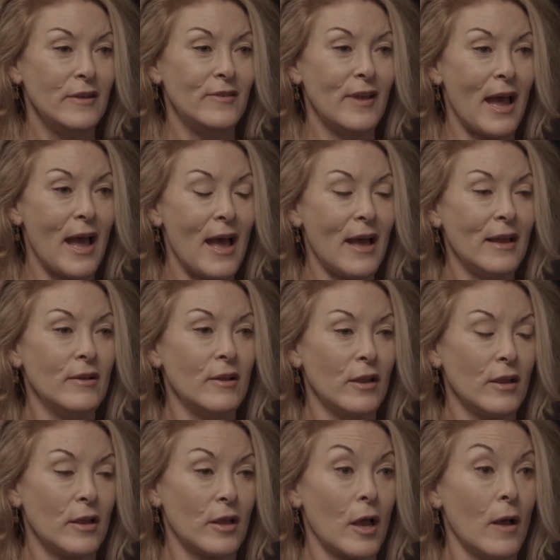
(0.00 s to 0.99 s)
Dad
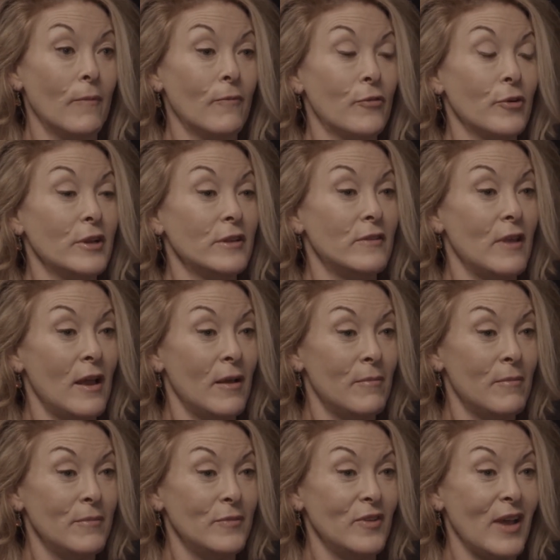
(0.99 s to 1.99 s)
comforted
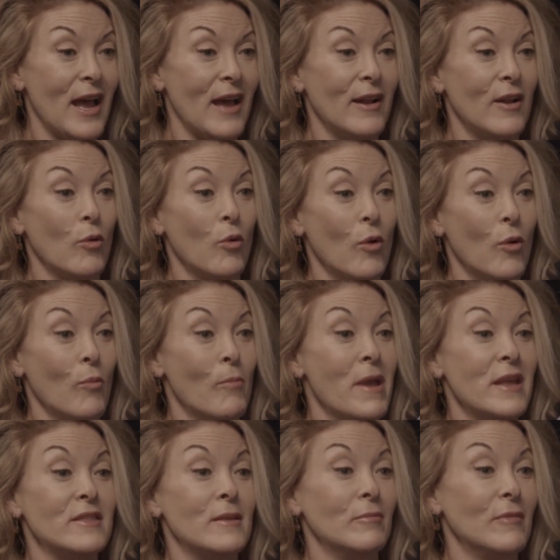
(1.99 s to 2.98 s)
them. Dad
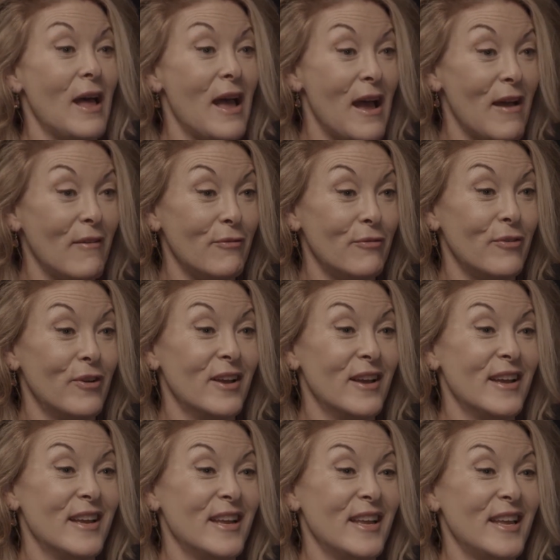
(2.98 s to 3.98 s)
made them laugh.
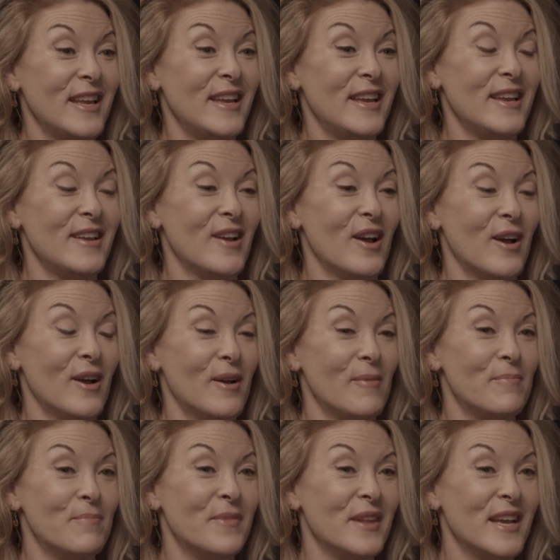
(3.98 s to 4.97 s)
He
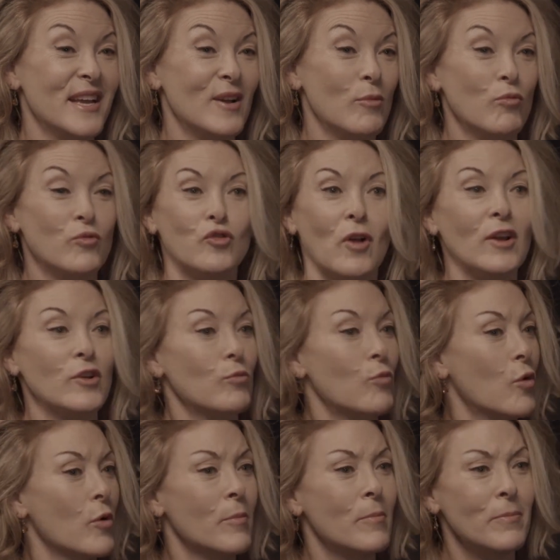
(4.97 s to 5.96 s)
tried to
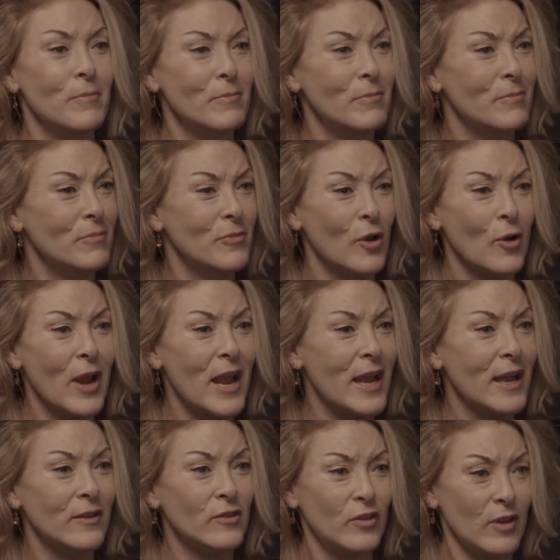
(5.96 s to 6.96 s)
warm their
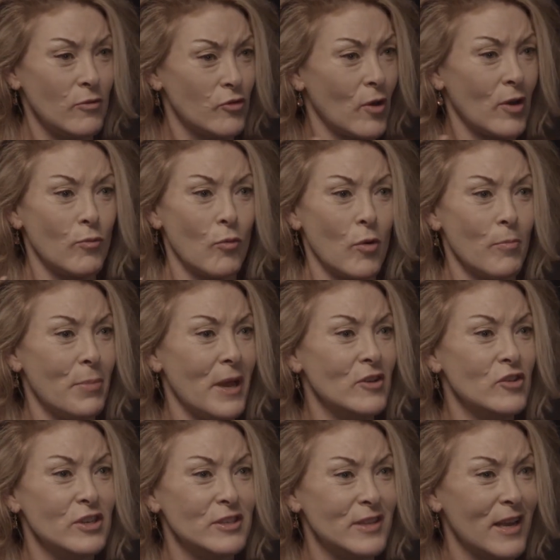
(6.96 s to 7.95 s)
hands. He tried to warm
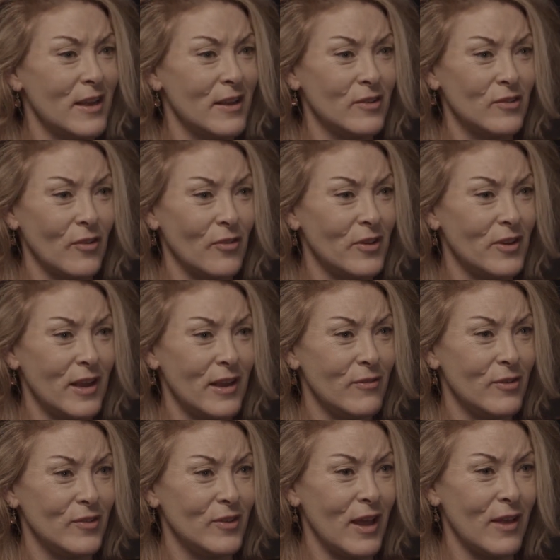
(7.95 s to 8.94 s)
Benji's hands on the day
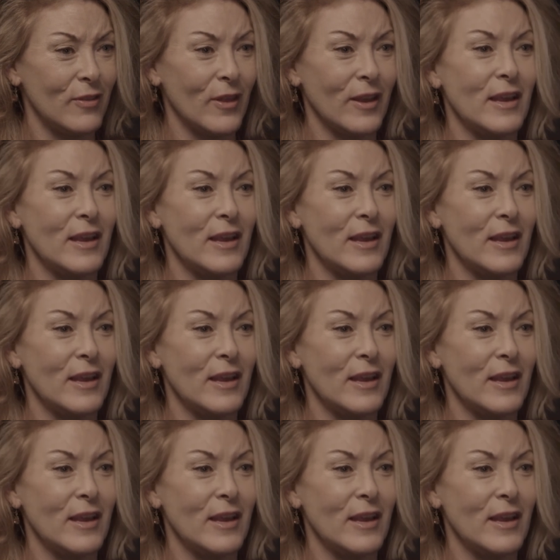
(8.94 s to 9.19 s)
of his death.